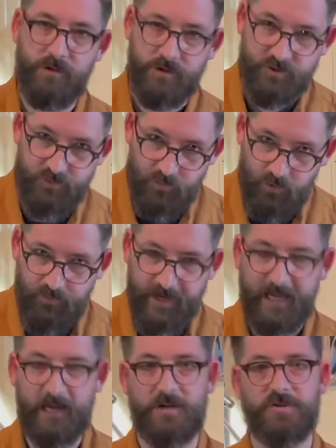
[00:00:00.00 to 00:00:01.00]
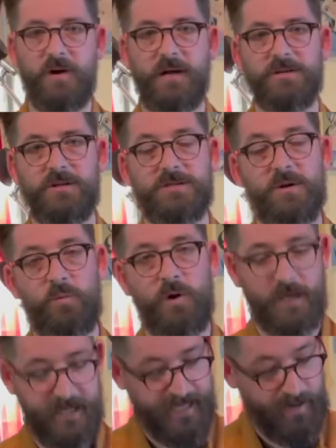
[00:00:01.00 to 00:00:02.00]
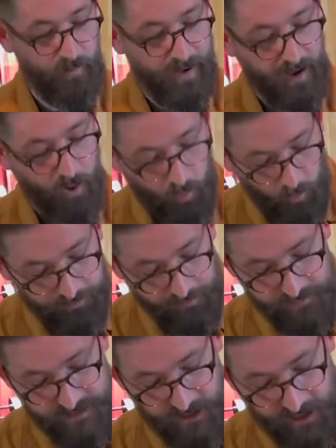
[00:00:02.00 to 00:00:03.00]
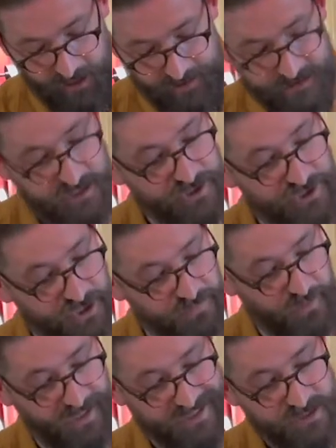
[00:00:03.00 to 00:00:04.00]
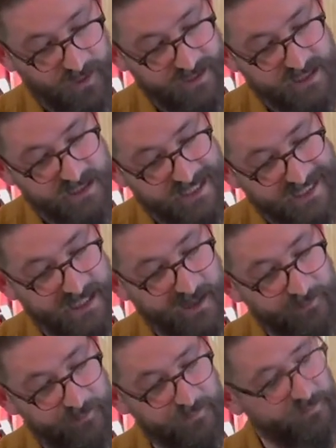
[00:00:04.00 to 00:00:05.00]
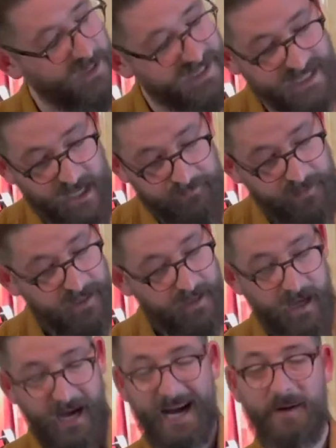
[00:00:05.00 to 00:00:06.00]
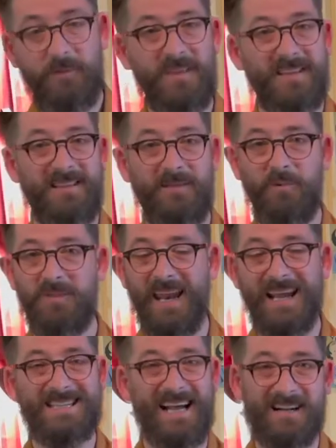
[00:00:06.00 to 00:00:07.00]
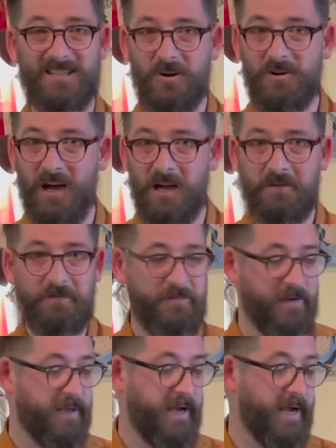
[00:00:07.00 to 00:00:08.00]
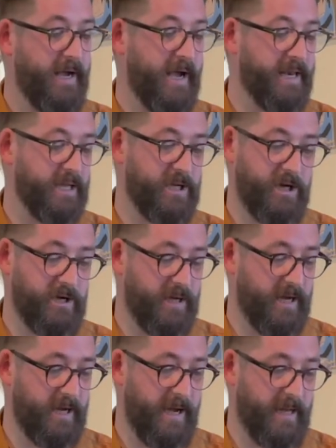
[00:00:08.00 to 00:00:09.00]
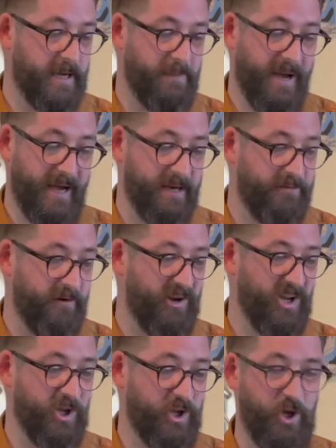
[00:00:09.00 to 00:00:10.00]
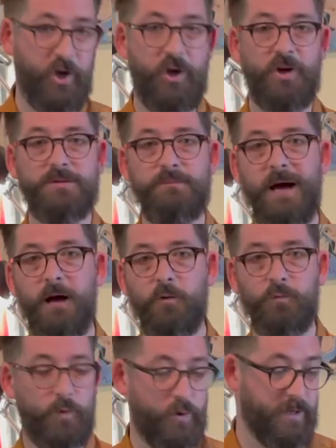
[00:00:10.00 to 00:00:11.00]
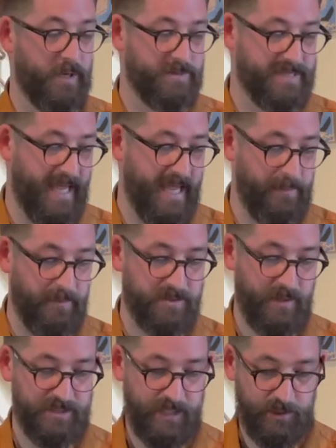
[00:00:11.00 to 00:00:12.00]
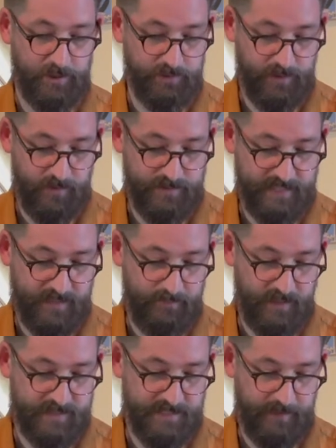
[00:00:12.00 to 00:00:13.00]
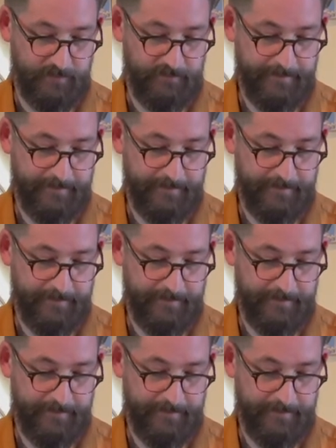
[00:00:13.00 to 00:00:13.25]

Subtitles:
drawing illustrations and working out where all those lines should be. So I did that myself with an X-Acto knife and a very good metal ruler. I was able to actually cut those out myself.